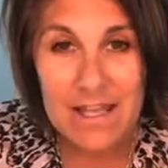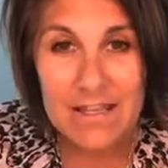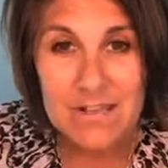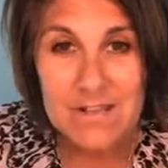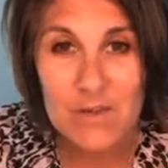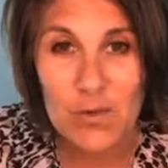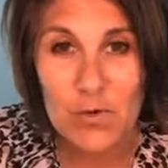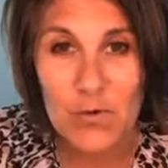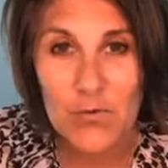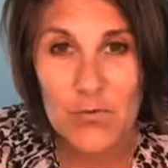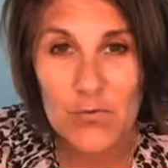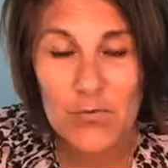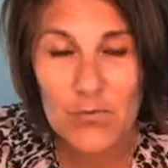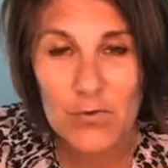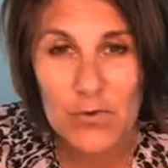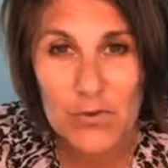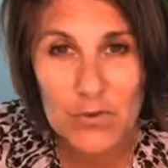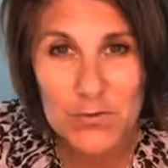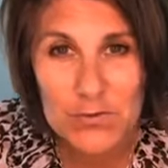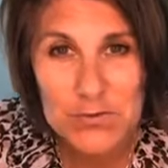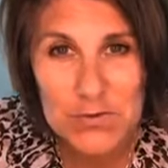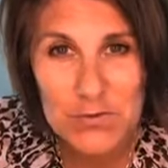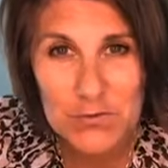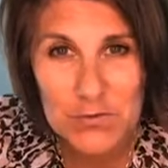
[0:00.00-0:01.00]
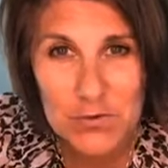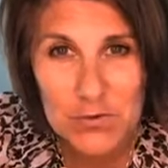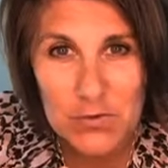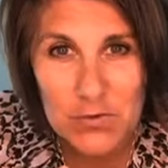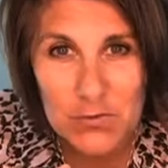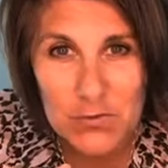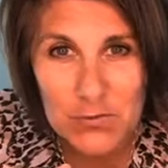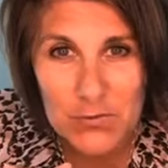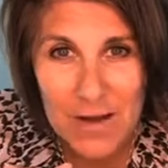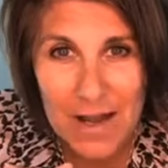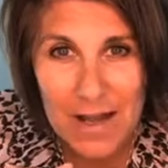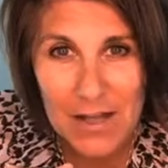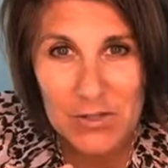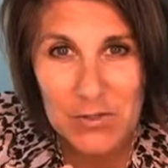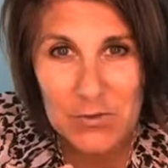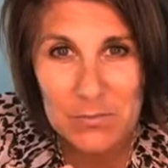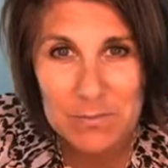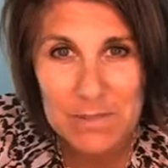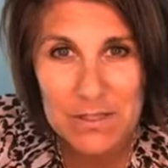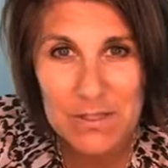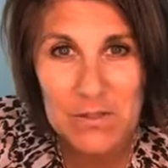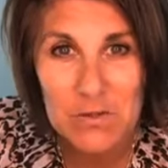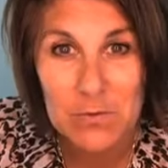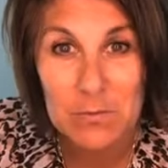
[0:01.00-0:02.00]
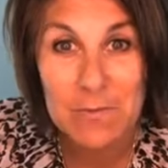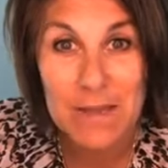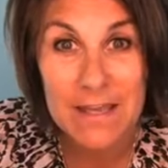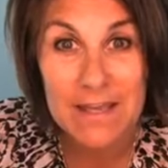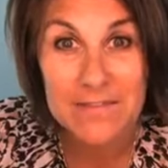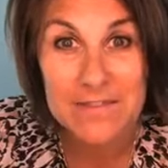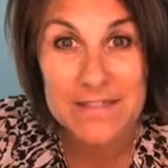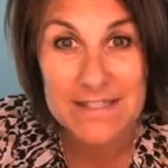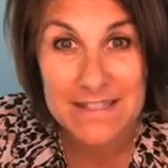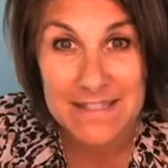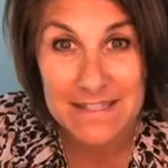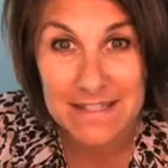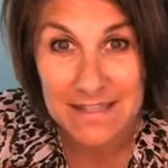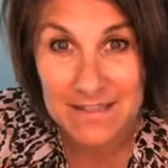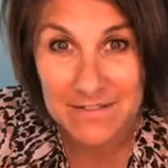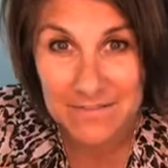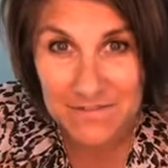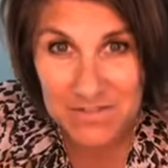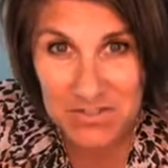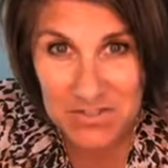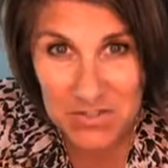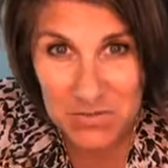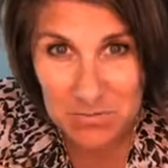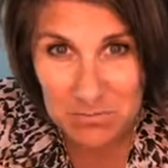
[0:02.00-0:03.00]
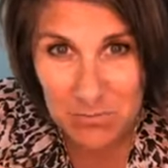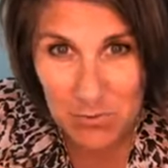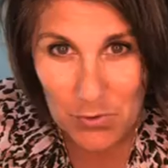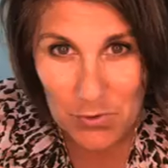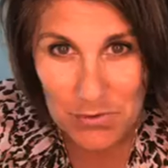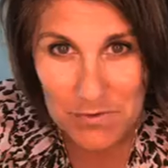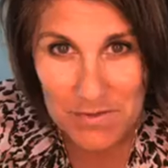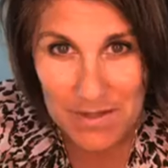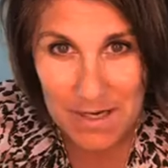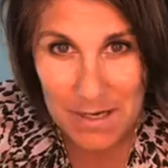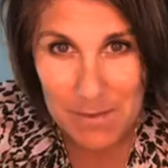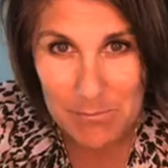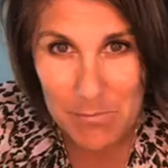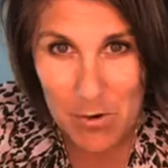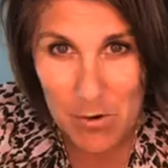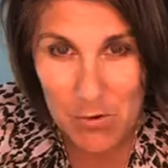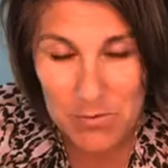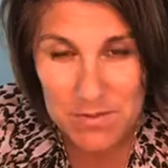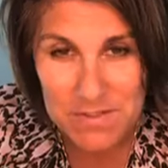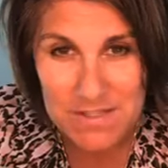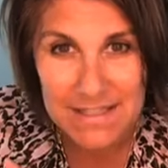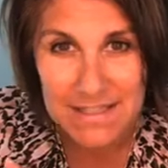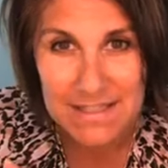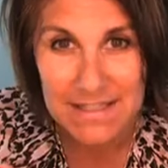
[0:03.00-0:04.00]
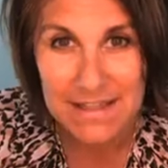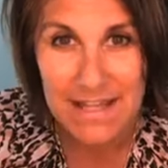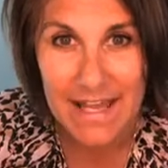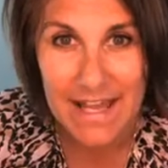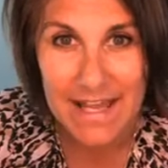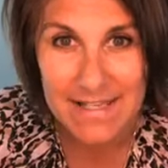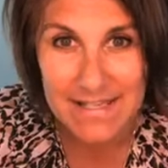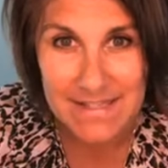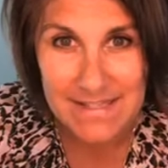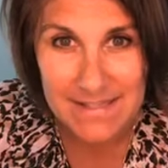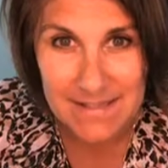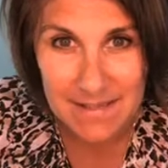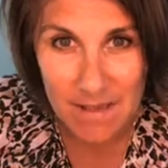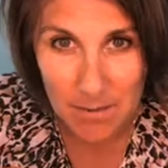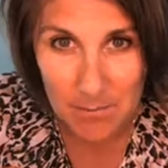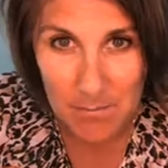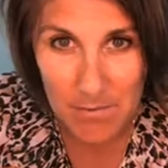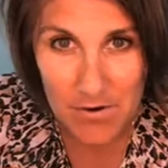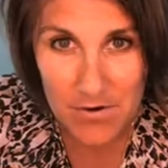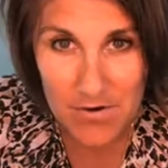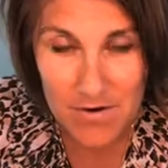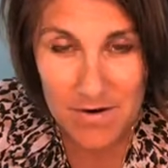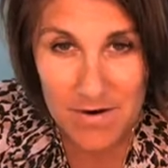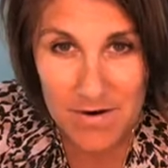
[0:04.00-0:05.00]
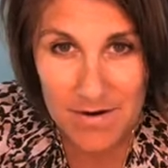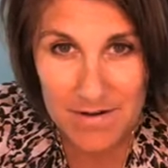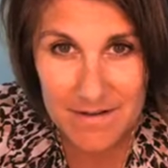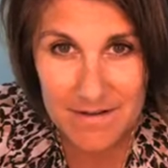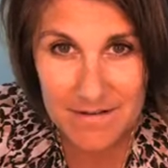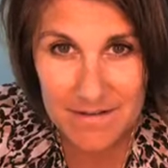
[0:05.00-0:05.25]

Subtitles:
So for those of you who follow me, you may have seen the vision board that I posted last summer